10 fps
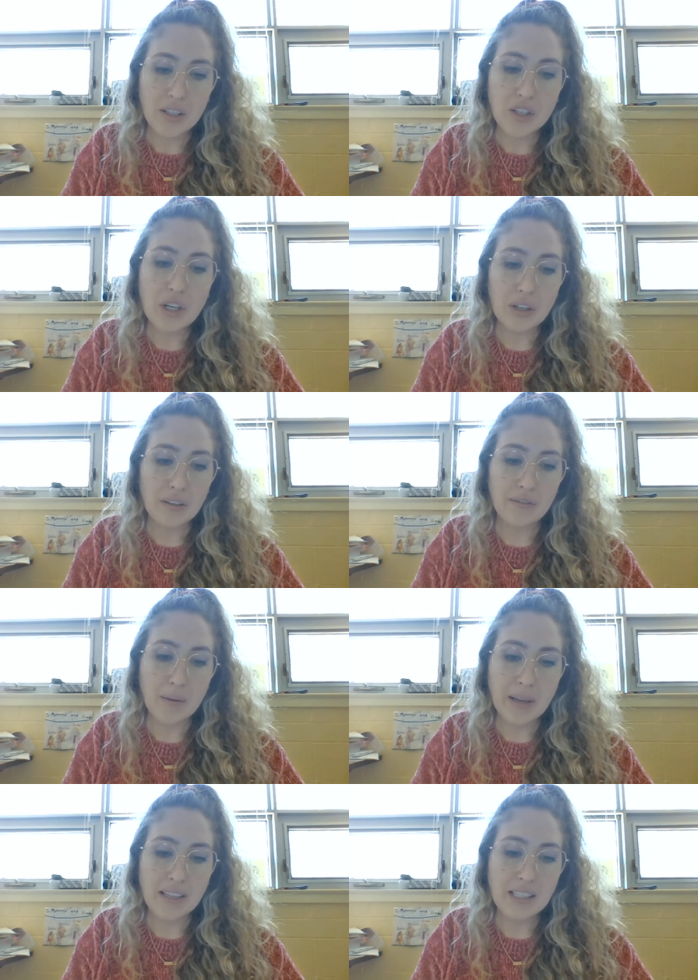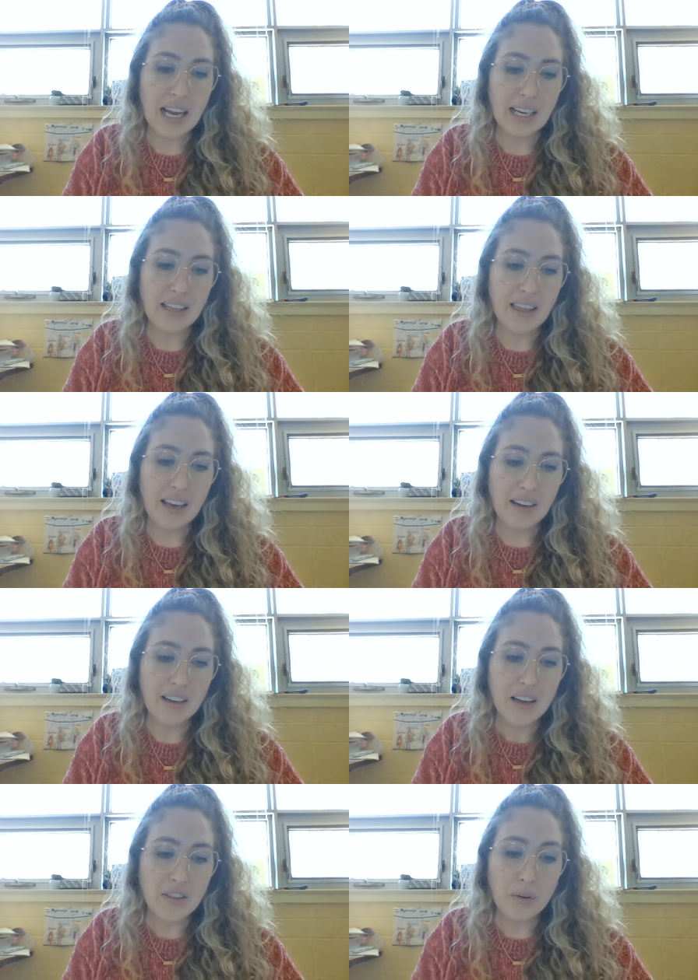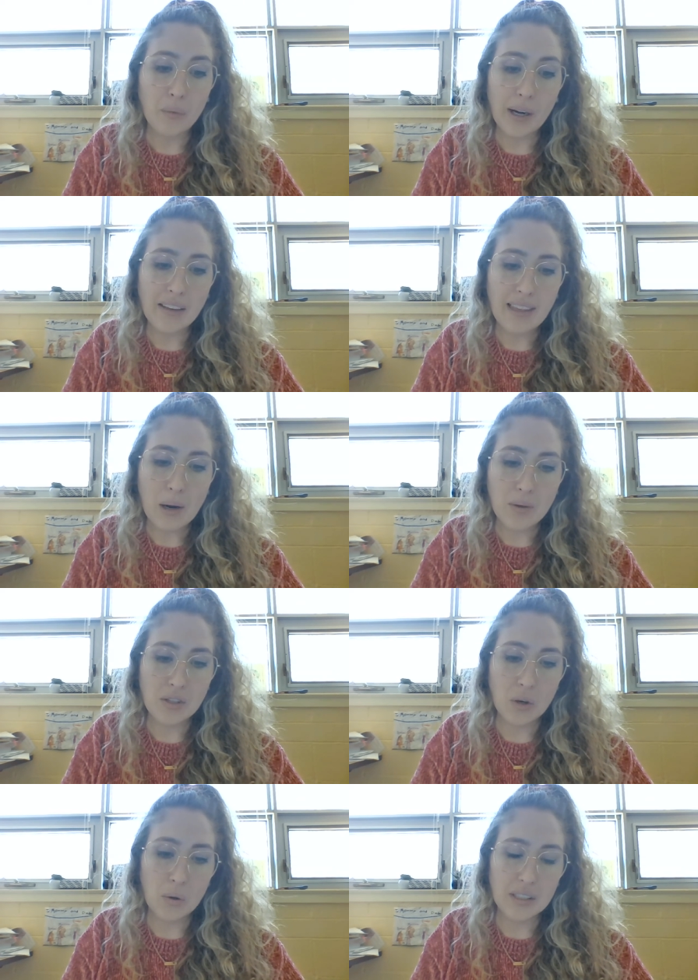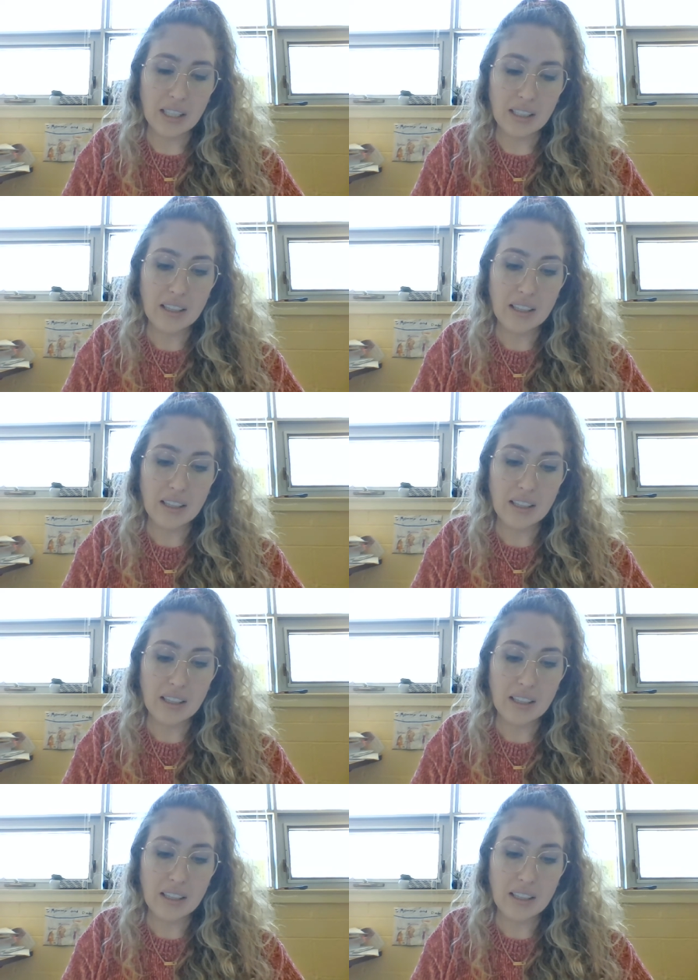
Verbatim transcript: took from his neck then the ring that was golden,